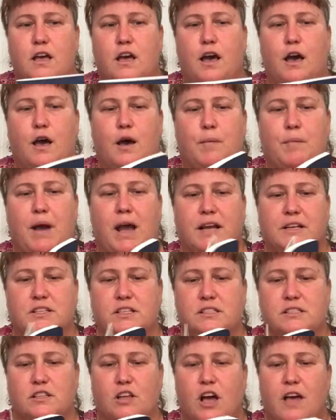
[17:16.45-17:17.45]
Um, I
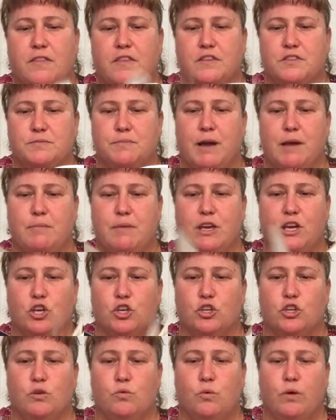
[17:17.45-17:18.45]
just thought this might be a
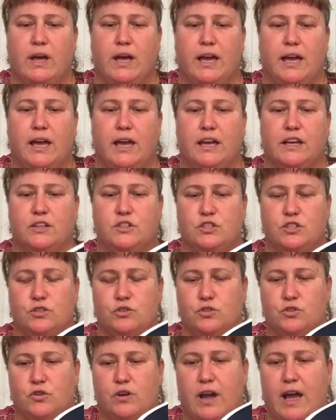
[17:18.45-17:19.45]
good way
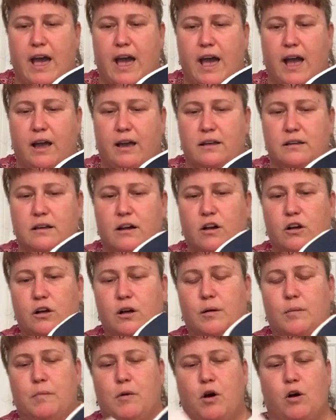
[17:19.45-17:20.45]
to track
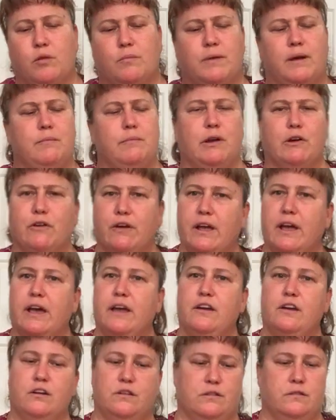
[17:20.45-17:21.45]
um, all my
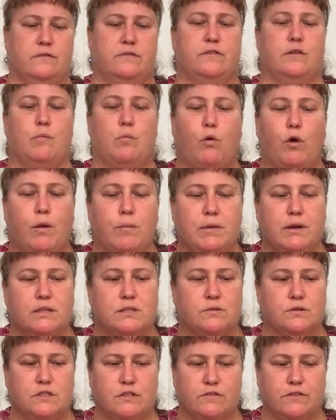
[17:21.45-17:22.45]
myriad of
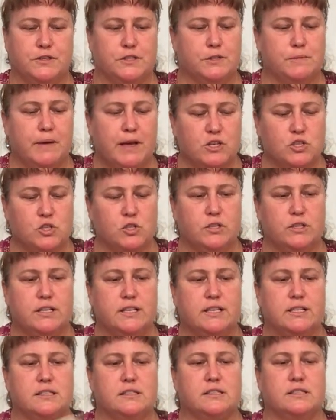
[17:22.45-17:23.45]
appointments with different
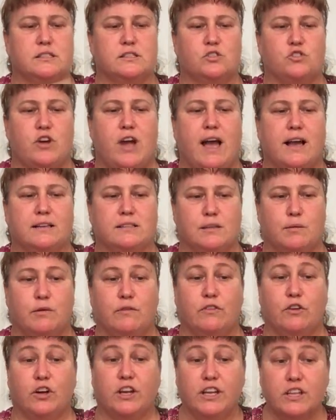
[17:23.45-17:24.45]
specialists, track some
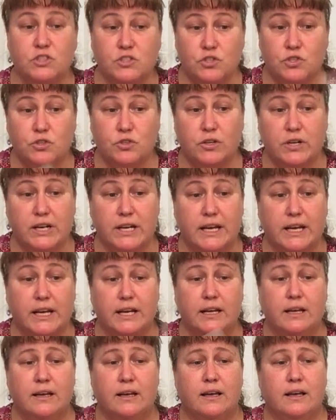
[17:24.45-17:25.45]
of your
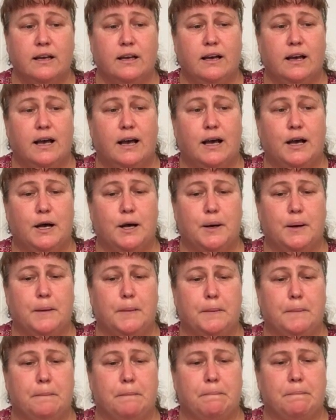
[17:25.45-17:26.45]
history,
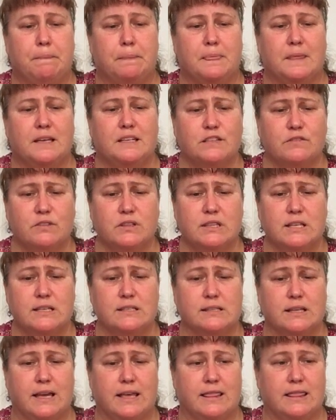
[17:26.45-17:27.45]
um, different
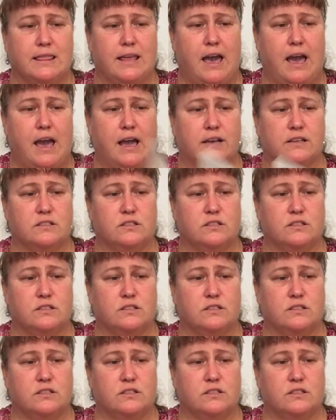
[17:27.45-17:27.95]
things like that.